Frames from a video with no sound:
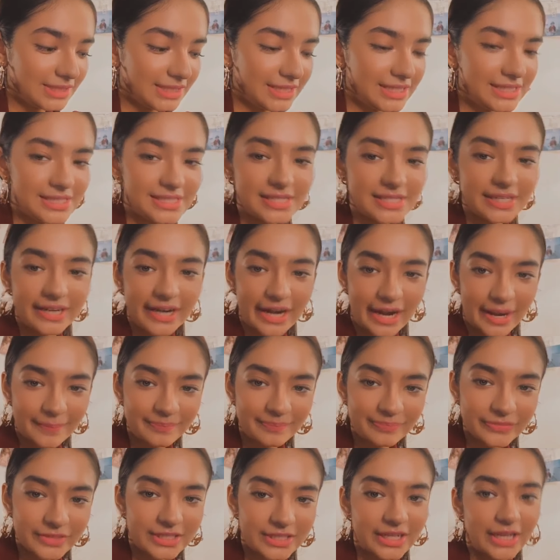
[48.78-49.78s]

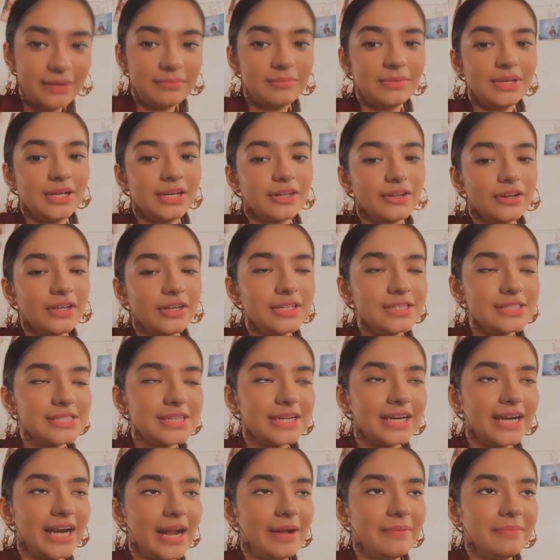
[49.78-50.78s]
Instagram. 10 million on
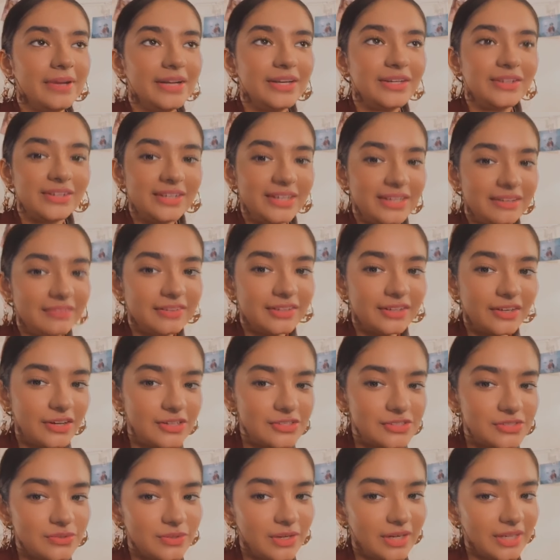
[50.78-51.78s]
Instagram. And today we
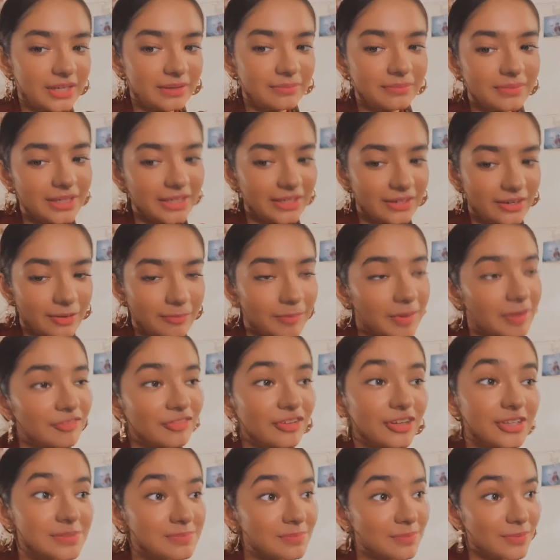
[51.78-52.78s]
crossed 200 million on
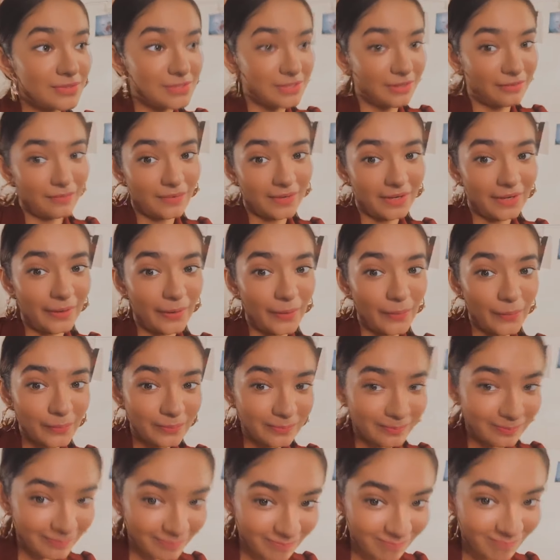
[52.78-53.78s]
my first music
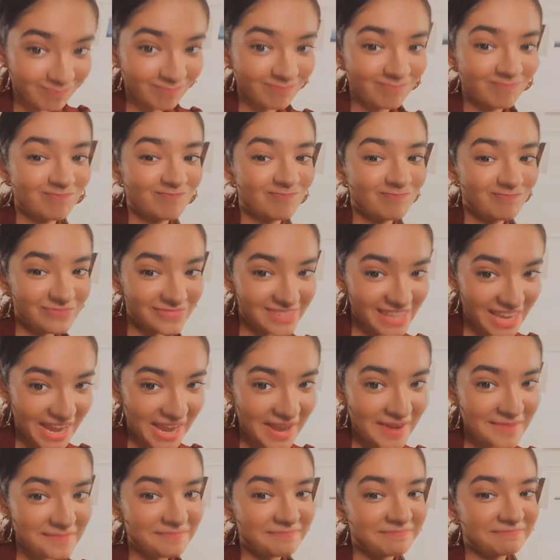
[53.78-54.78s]
video.
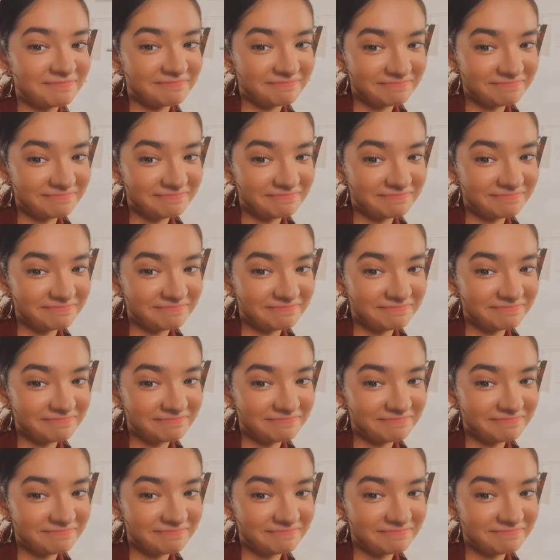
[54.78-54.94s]
Damn.